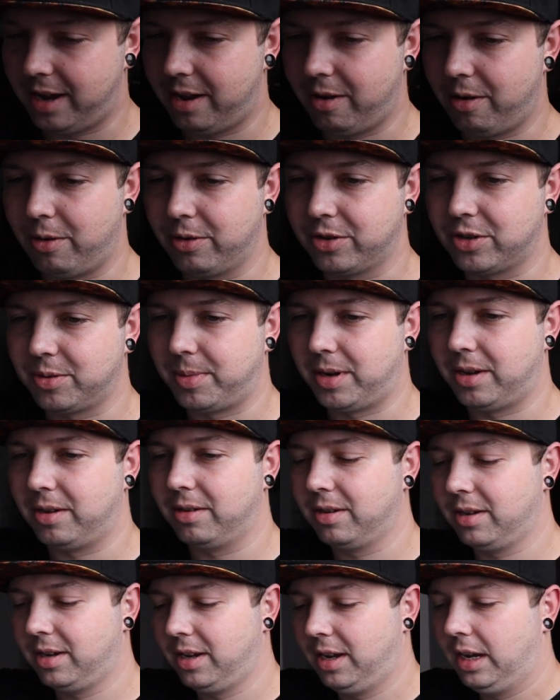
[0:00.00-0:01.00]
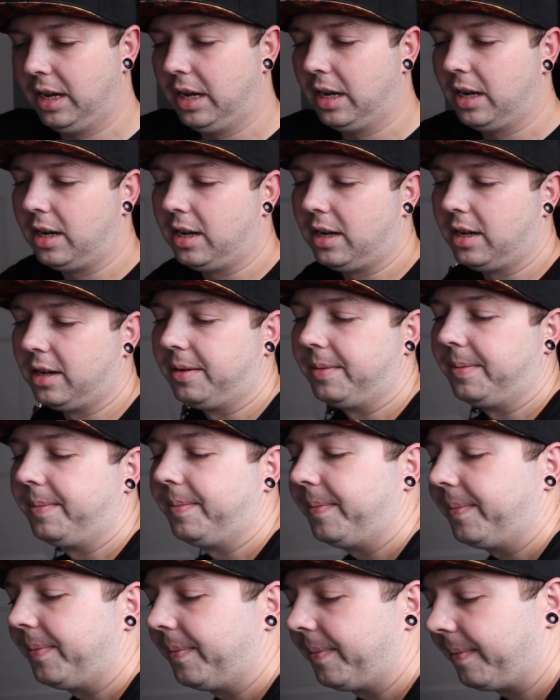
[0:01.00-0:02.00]
het ultra mal.
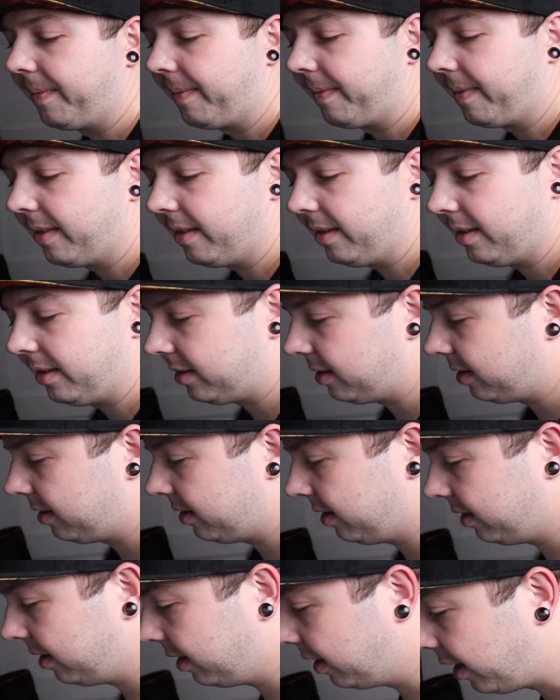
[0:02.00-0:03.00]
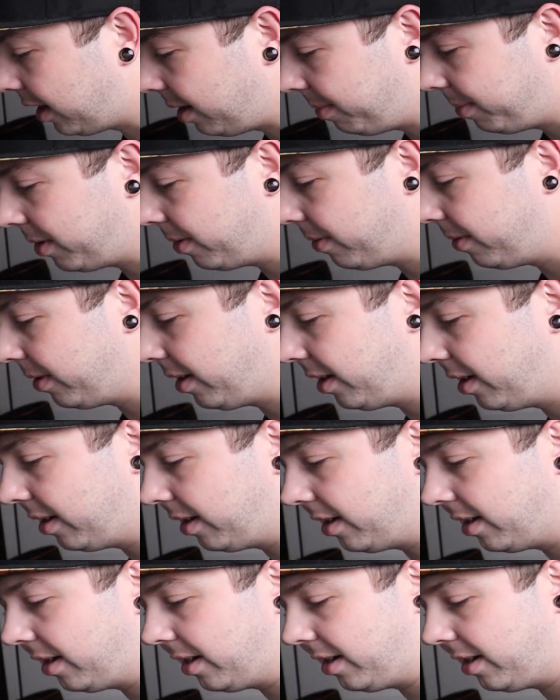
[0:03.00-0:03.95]
Let's keep going here.